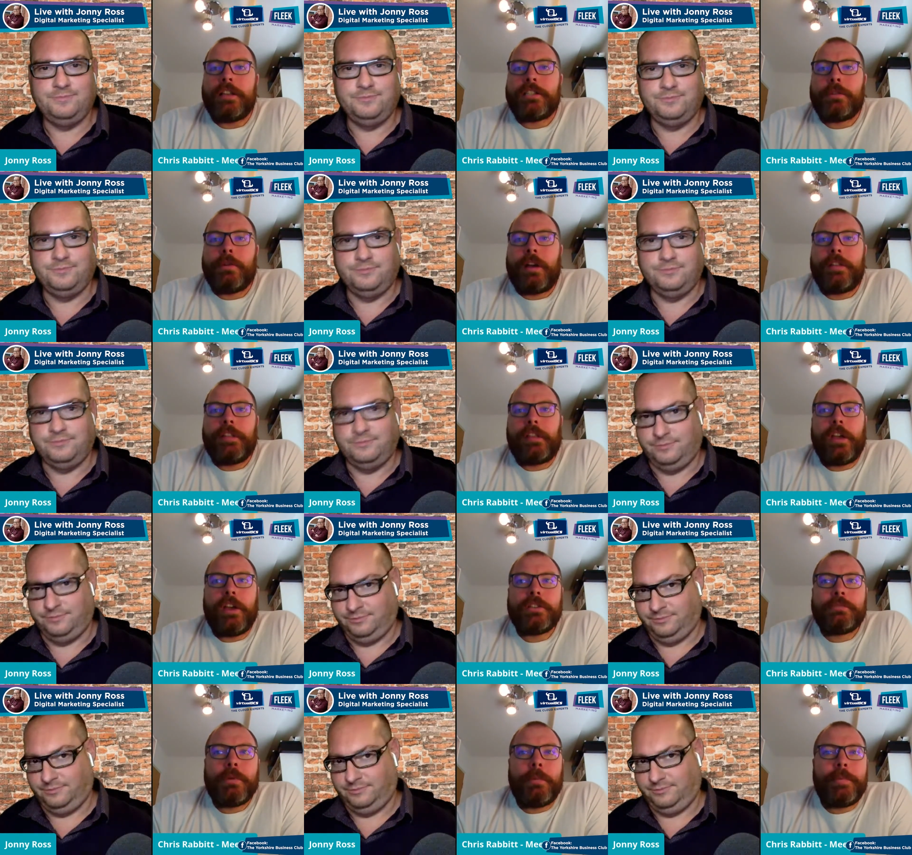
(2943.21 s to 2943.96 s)
Speaker 1: uh, so
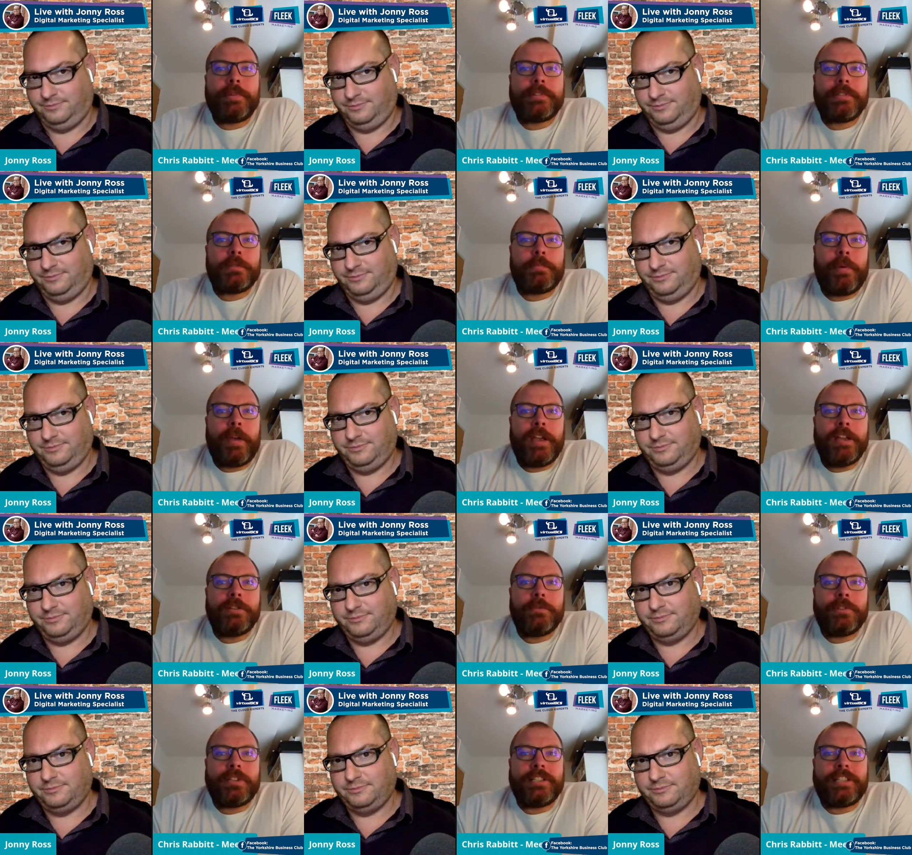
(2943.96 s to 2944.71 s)
either go to my business
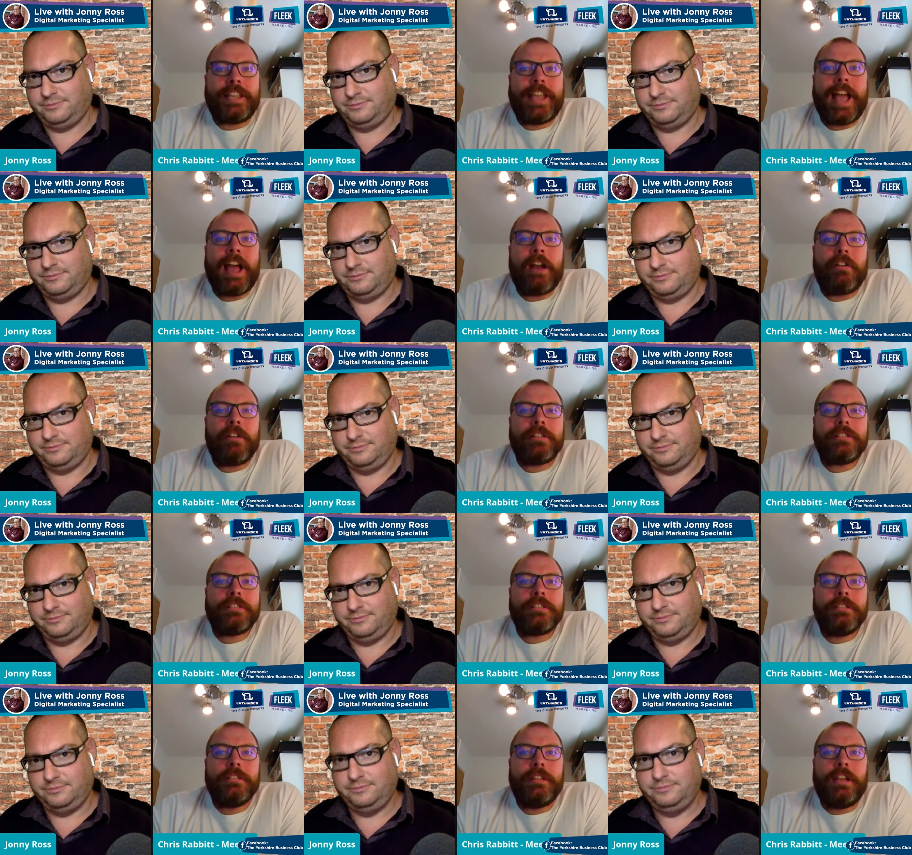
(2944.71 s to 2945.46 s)
page, which is
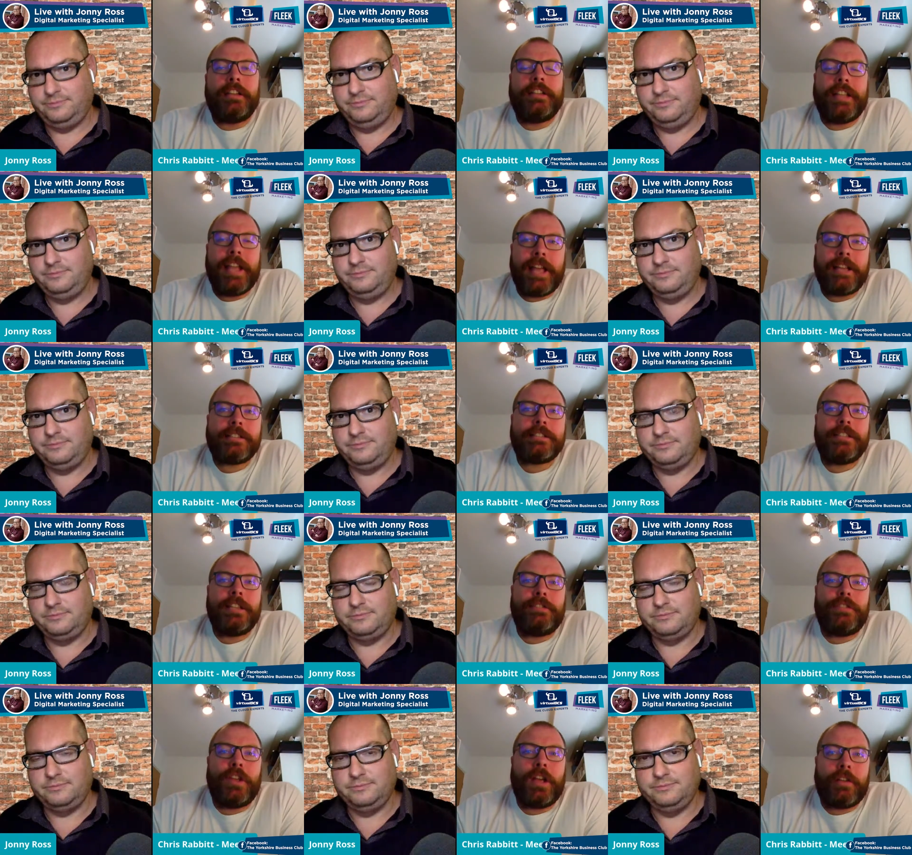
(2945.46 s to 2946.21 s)
Carrot, and
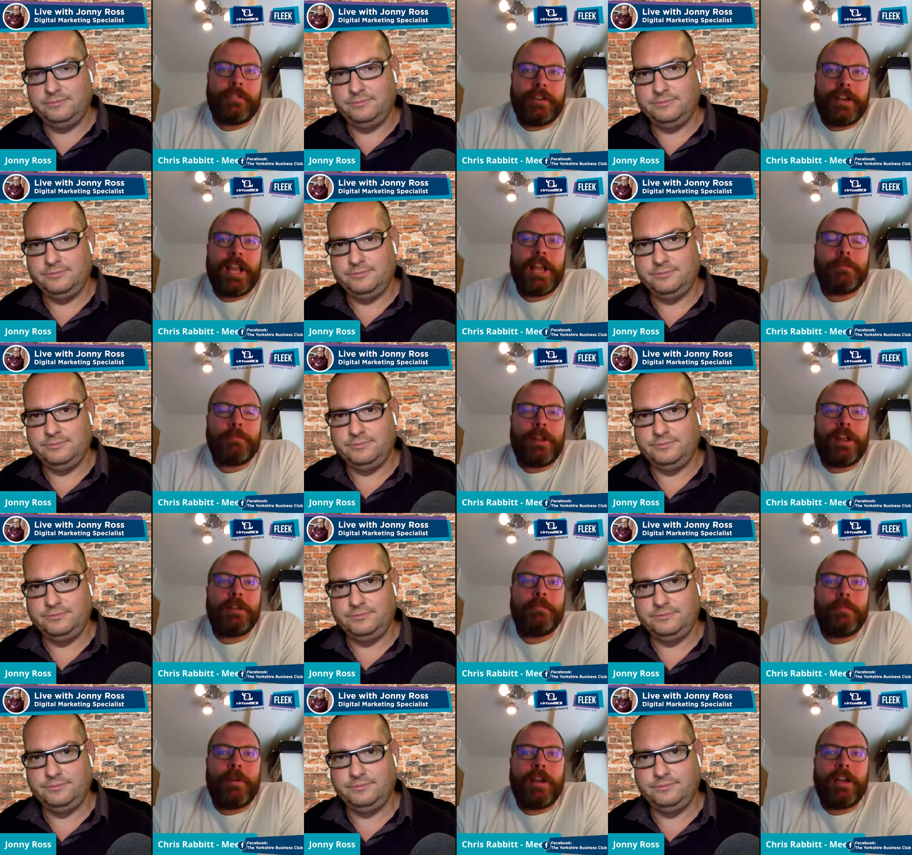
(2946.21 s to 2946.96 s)
yes, if you have a
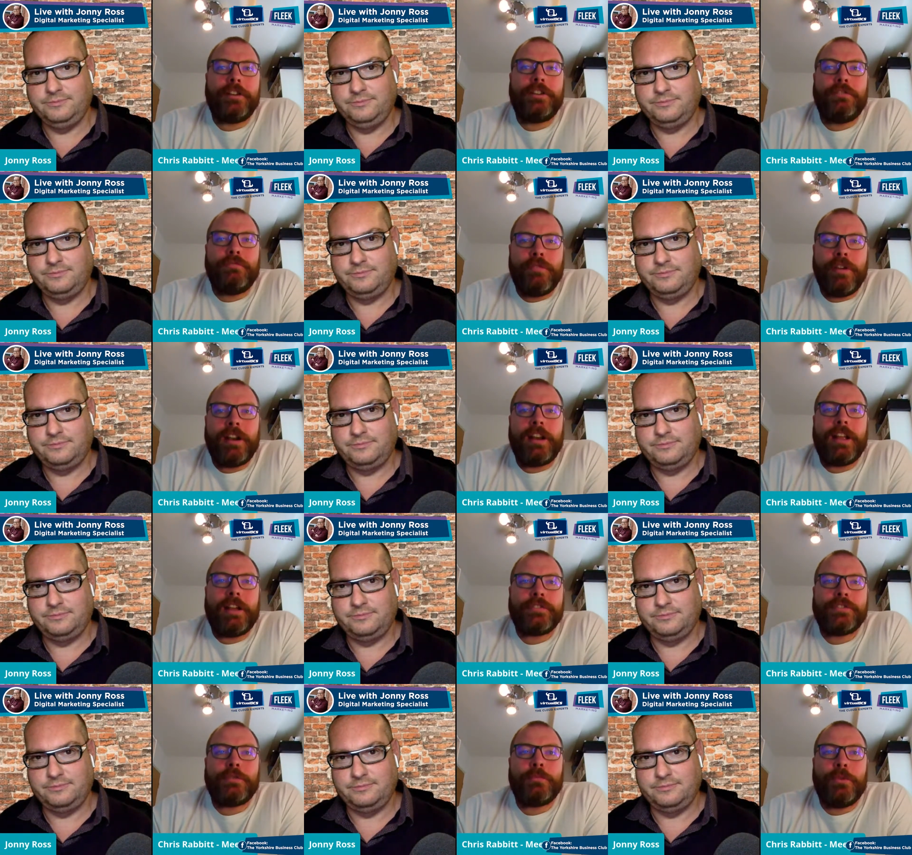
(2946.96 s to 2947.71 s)
name like mine, you
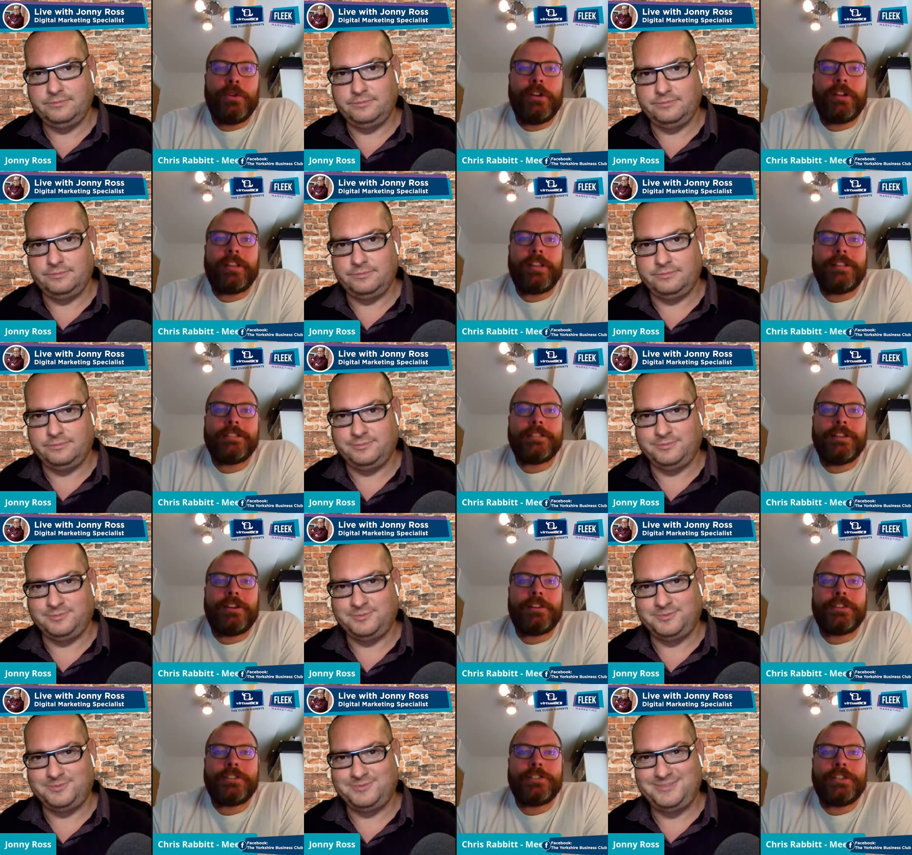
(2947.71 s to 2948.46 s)
really have to work
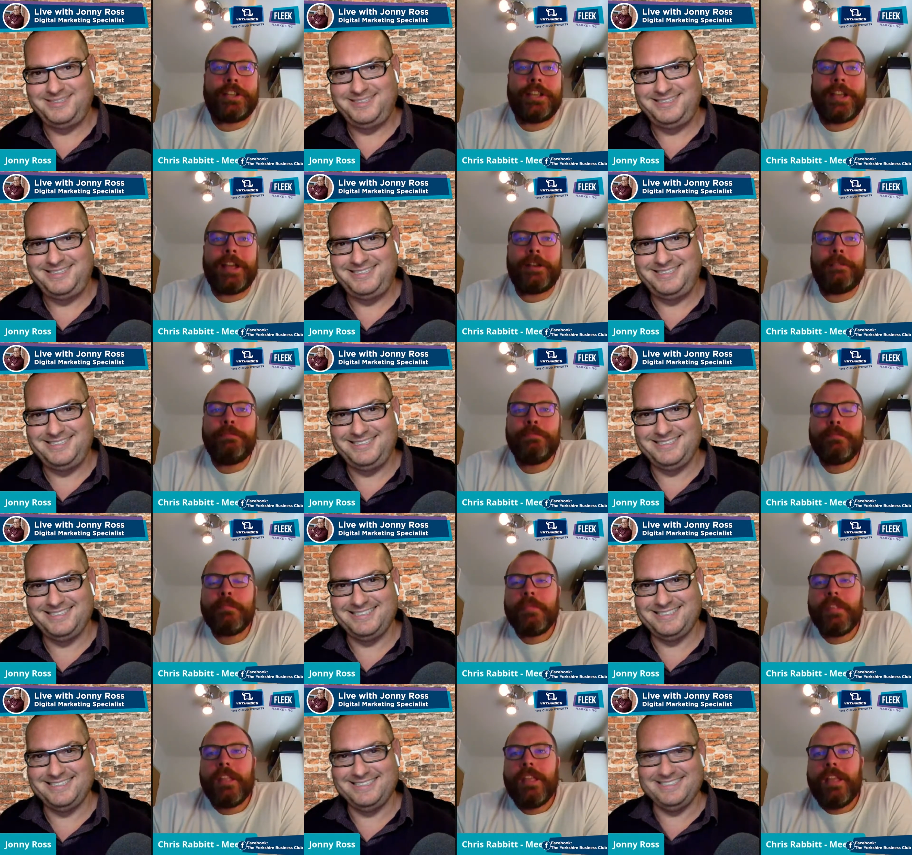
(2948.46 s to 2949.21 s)
it as hard as you
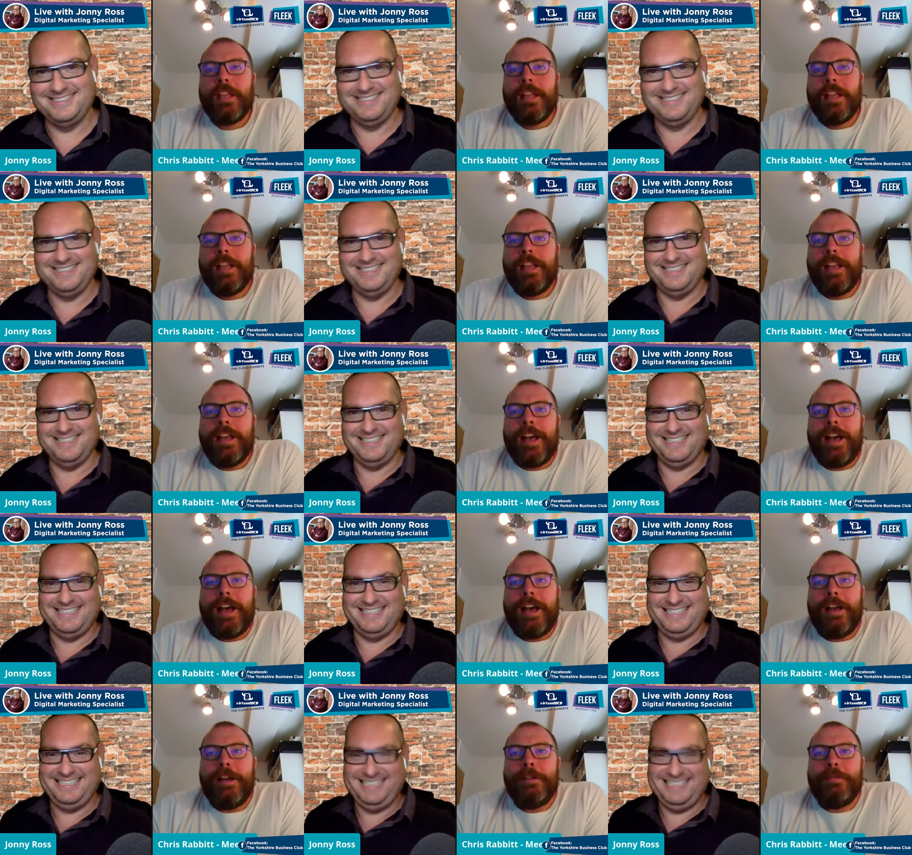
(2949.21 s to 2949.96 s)
can,
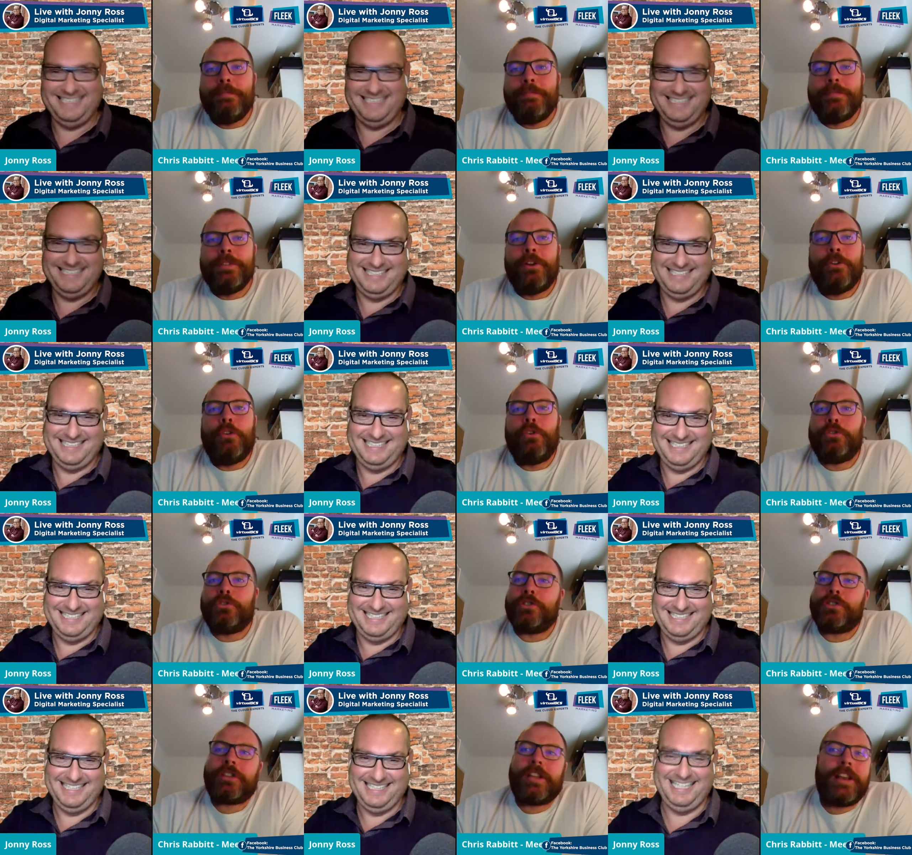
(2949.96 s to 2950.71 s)
uh,
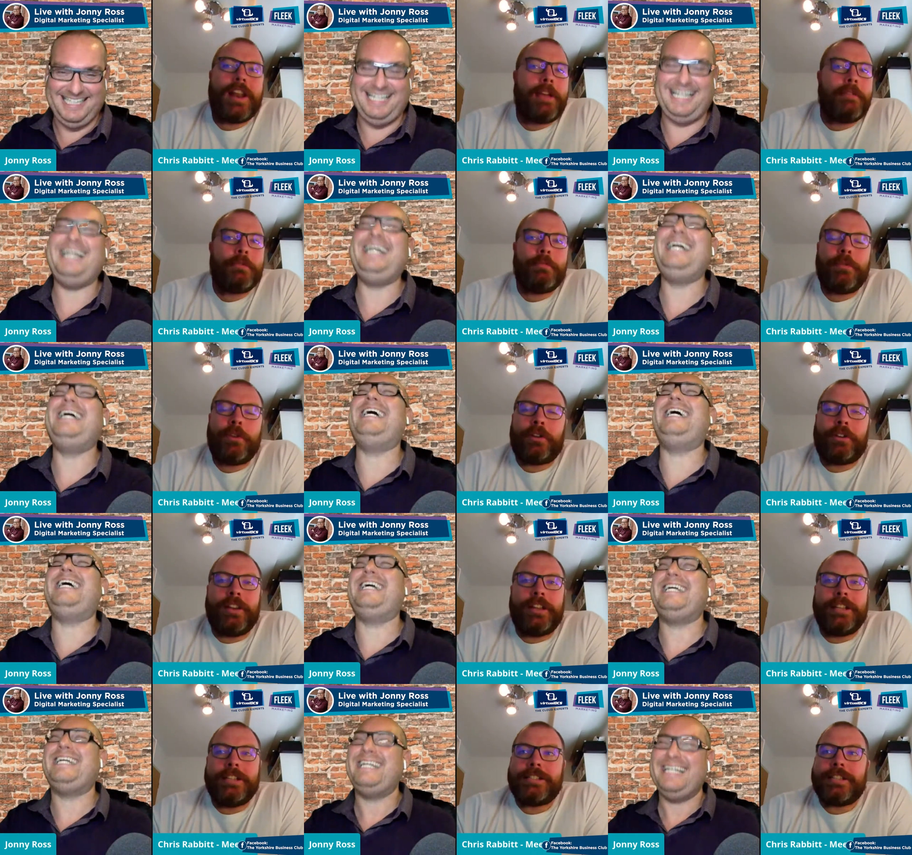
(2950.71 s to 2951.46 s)
or just connect with me